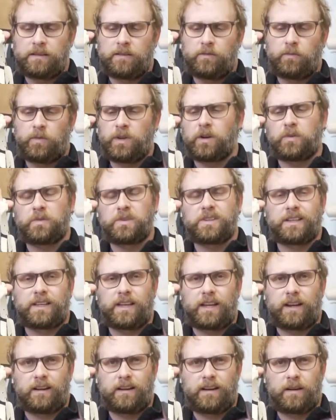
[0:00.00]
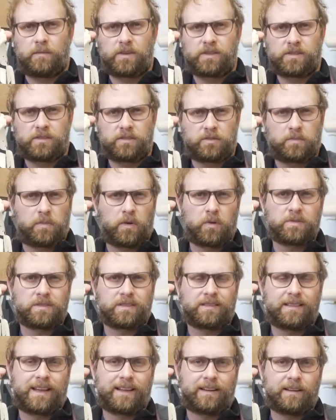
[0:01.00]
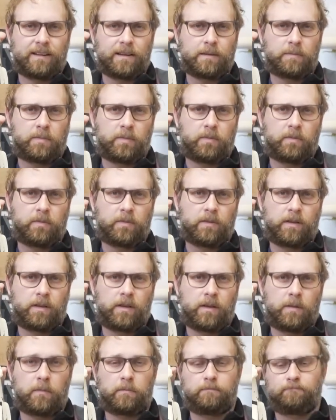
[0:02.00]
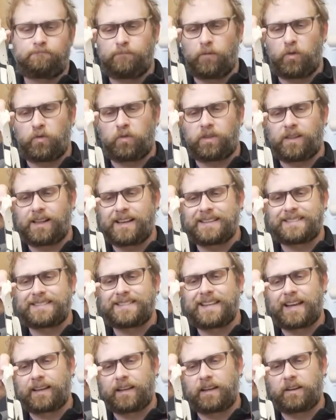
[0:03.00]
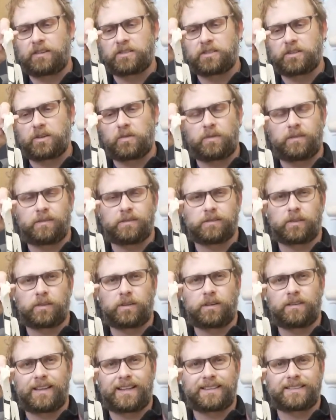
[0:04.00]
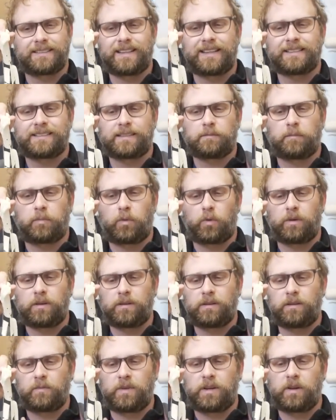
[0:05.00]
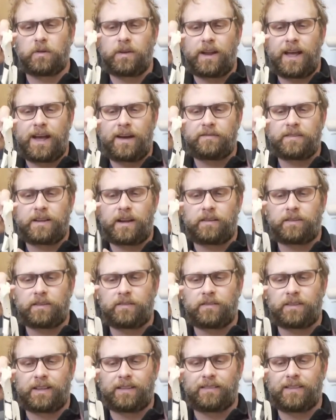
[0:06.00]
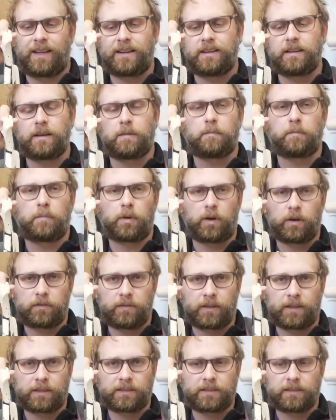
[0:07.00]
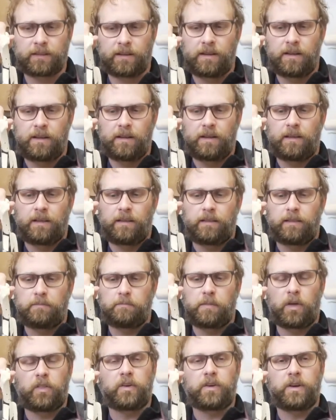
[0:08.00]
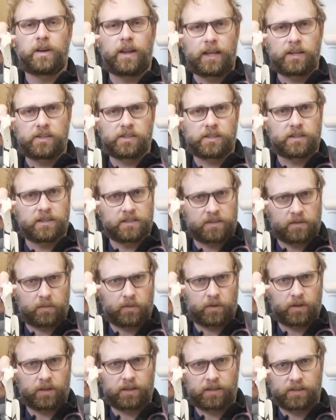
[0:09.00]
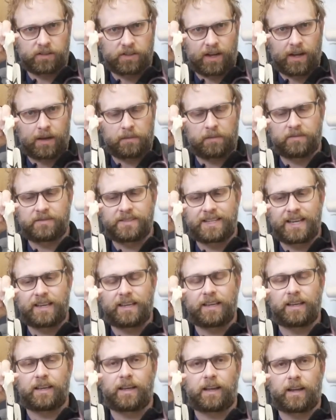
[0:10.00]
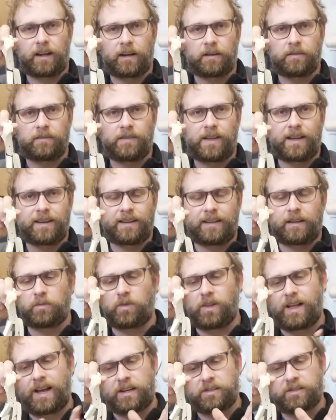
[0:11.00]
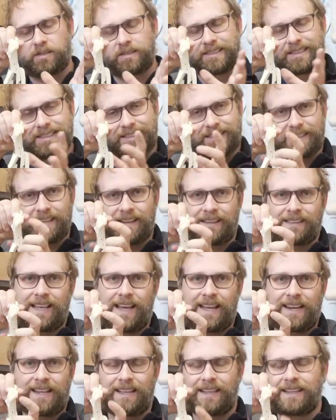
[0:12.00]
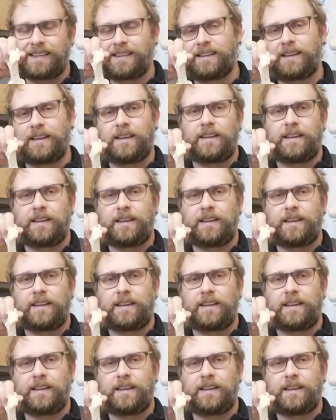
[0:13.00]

We don't really care how much those bones line up. Over the last decade or so, we've learned that's less important and we don't have to have everything lined up perfect. Mother Nature does a pretty good job of taking care of that and will actually suck that in.